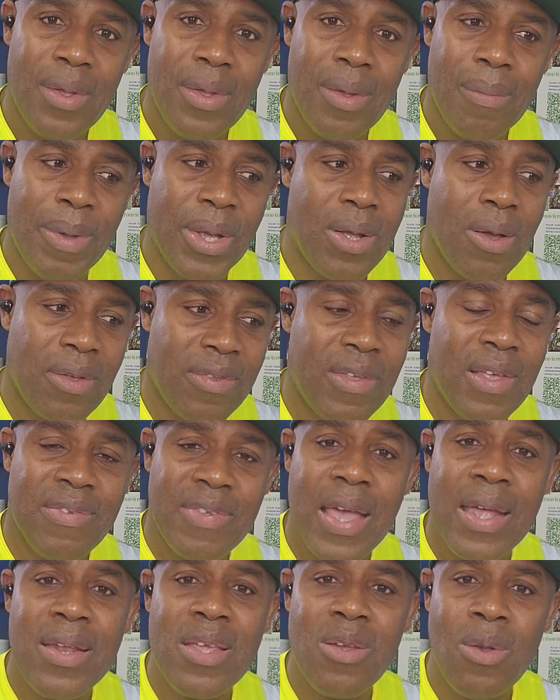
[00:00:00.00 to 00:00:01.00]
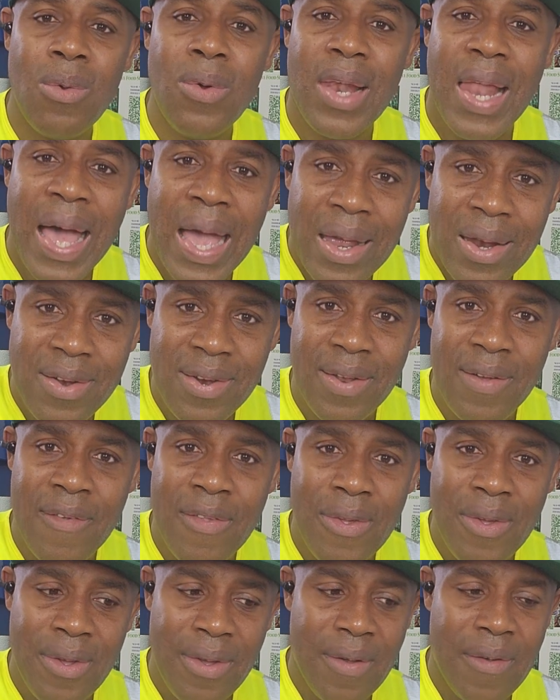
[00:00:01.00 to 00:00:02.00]
Because they said, you lied,
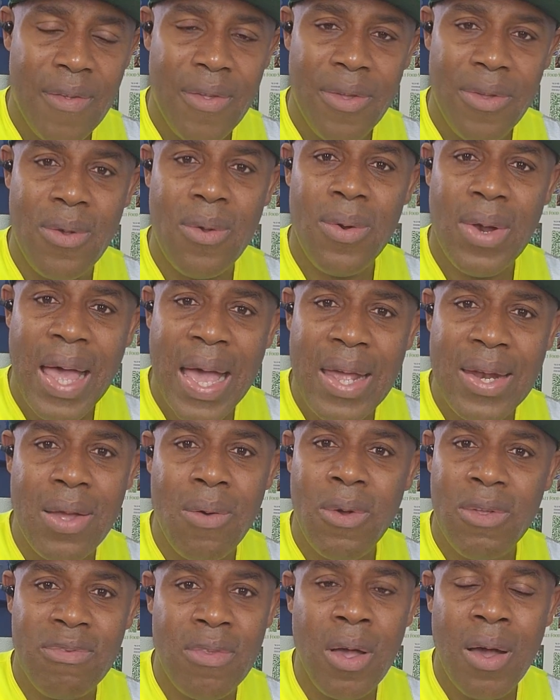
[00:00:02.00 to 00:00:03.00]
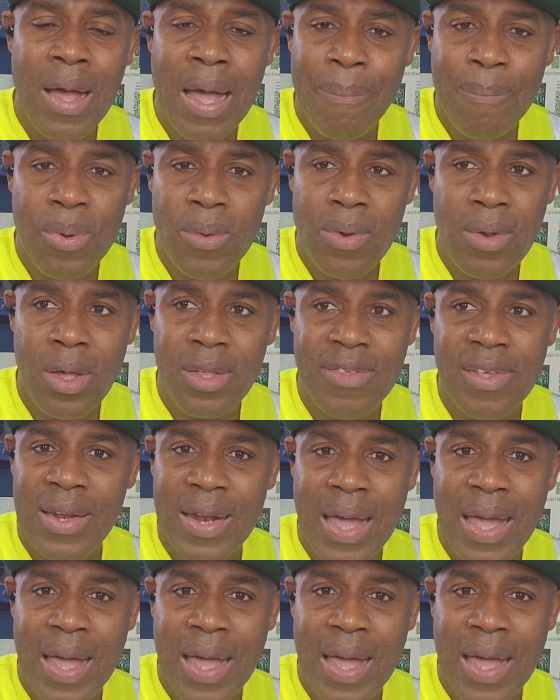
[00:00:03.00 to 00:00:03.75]
there was nothing